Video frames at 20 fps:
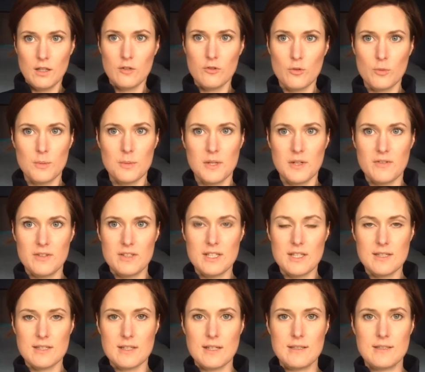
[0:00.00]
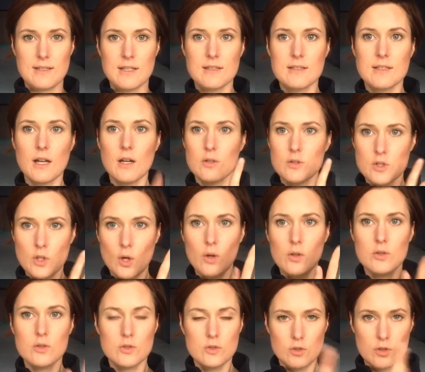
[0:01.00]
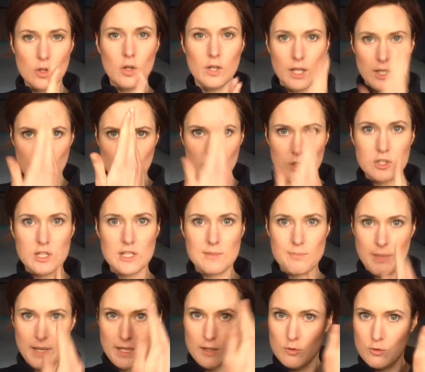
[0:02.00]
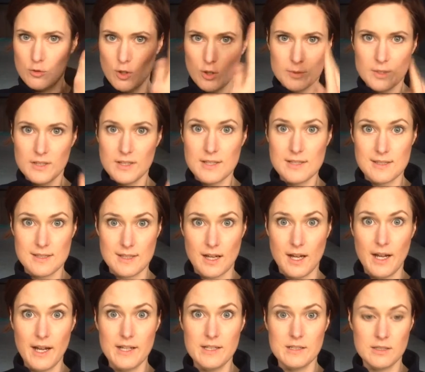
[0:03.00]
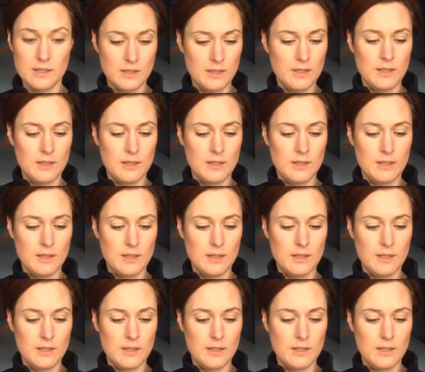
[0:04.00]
from a bit of a distance and don't I look just better groomed on this side?